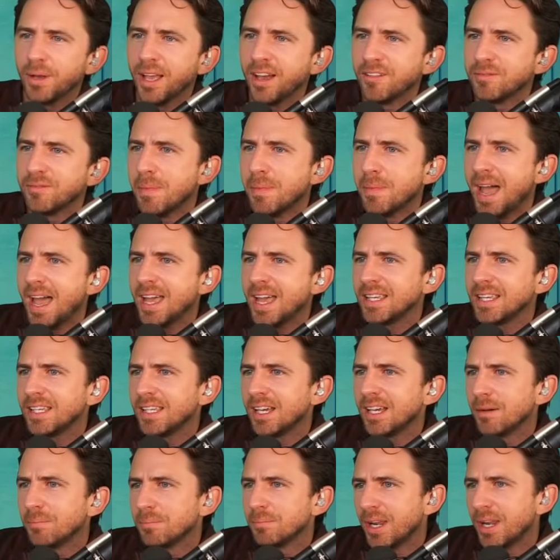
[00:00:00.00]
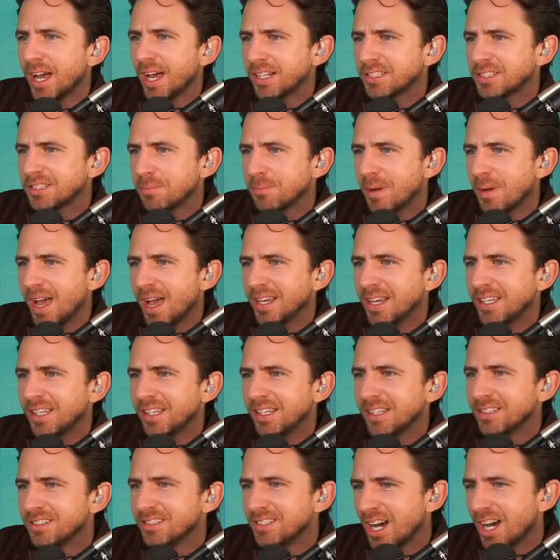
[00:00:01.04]
we have Maggie up next.
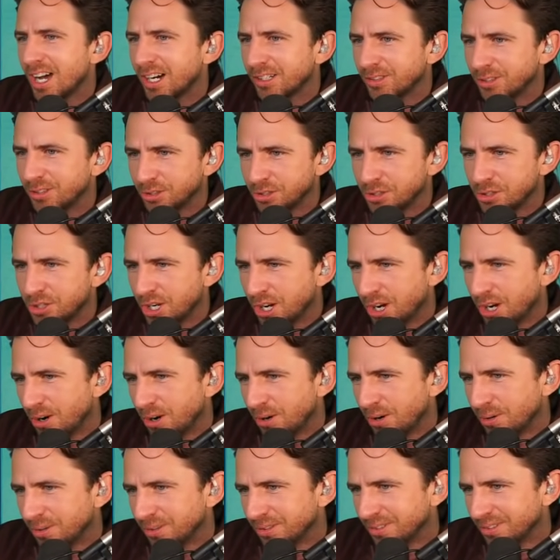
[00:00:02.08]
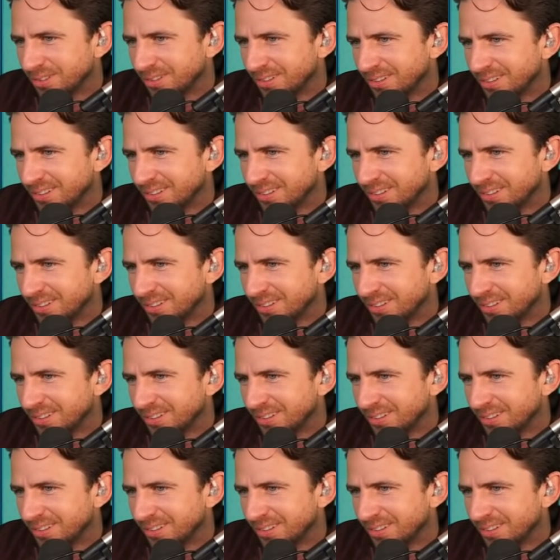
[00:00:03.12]
Maggie and Dr. Joe.